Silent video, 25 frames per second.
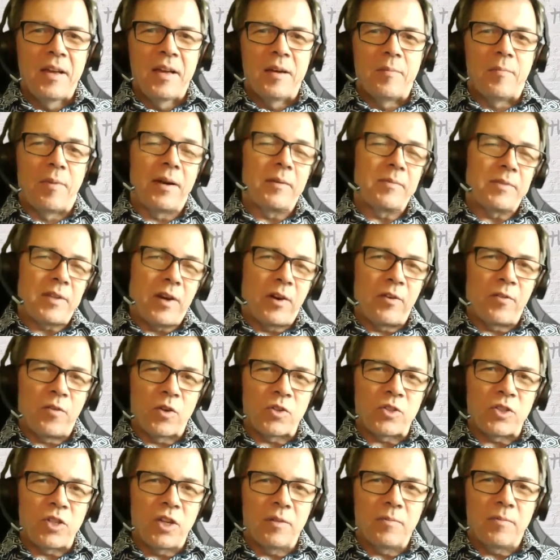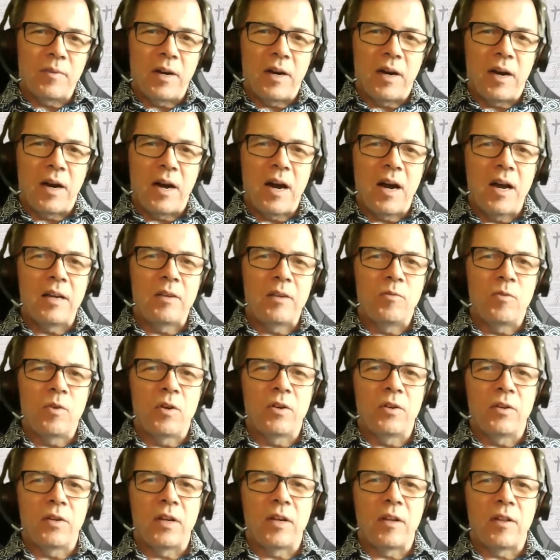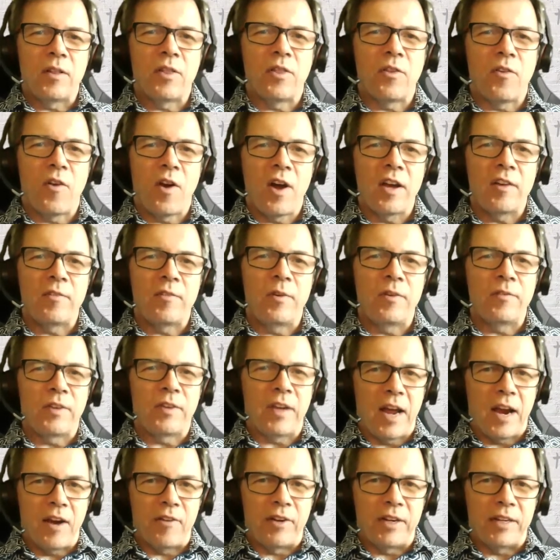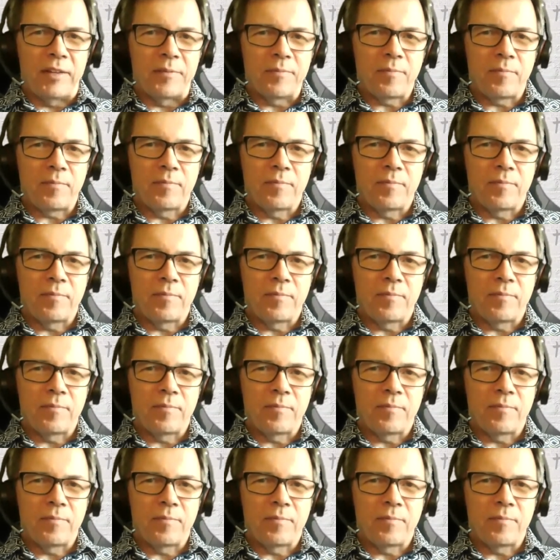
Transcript: My name's Gary Foster. I run Thrive with Gary.